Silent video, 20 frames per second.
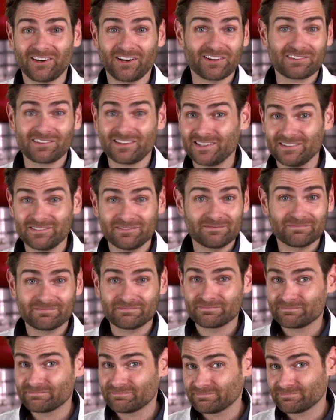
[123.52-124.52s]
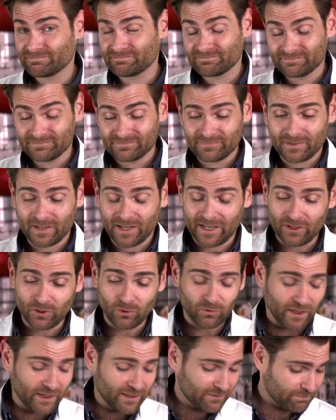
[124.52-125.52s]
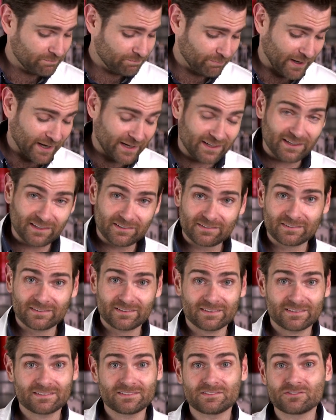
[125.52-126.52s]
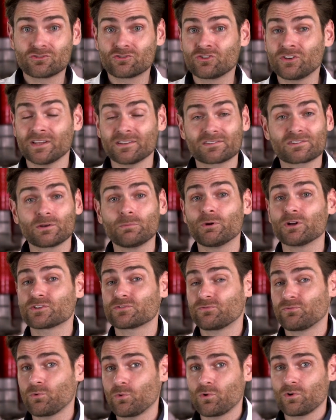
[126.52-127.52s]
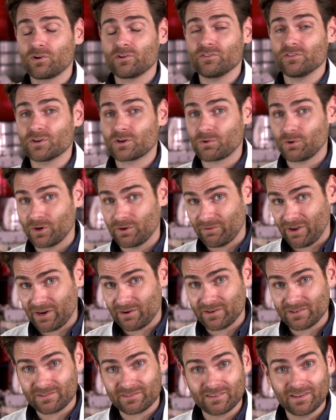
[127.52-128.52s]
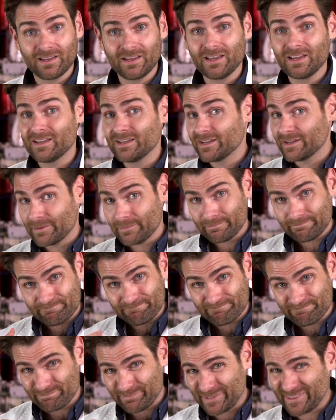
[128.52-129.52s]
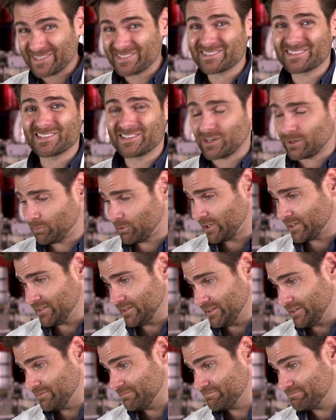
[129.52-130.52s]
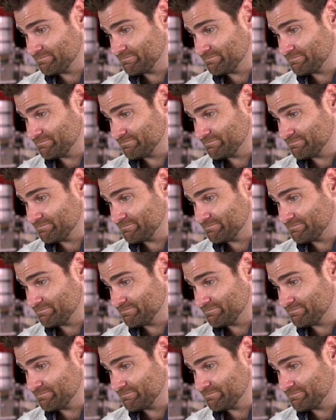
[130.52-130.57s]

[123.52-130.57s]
honestly. I know like Biden has done so much for the coronavirus, but this is a terrible idea.